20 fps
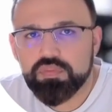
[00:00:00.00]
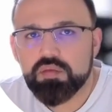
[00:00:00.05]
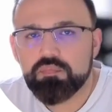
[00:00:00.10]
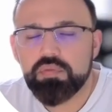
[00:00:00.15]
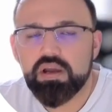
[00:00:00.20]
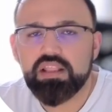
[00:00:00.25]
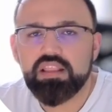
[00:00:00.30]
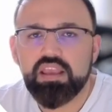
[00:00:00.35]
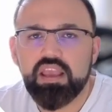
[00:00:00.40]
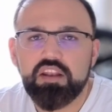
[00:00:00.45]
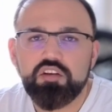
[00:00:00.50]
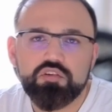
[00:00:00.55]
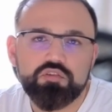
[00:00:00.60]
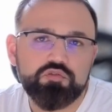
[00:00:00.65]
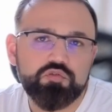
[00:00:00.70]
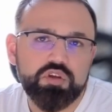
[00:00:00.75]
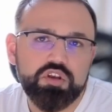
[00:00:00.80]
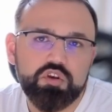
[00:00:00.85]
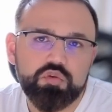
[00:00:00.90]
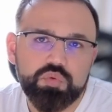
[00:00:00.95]
By the end of
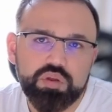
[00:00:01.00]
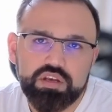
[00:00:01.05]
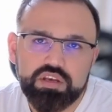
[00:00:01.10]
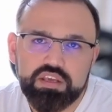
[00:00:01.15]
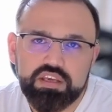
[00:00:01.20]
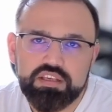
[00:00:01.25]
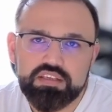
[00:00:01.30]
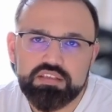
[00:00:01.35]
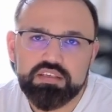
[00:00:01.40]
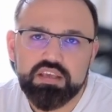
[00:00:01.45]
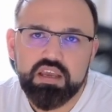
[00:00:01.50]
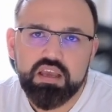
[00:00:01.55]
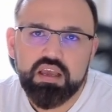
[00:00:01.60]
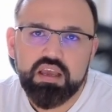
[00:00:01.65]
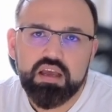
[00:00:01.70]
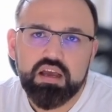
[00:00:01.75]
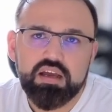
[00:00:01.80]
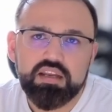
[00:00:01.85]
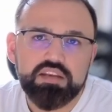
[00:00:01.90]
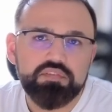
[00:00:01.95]
2020s,
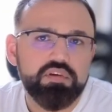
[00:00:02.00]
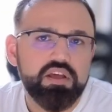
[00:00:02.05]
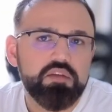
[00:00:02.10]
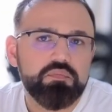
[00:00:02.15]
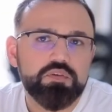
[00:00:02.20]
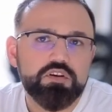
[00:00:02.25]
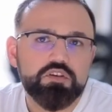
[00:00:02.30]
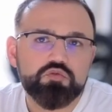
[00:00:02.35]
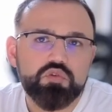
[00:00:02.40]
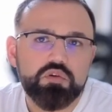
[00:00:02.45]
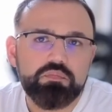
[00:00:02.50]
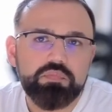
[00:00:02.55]
developers were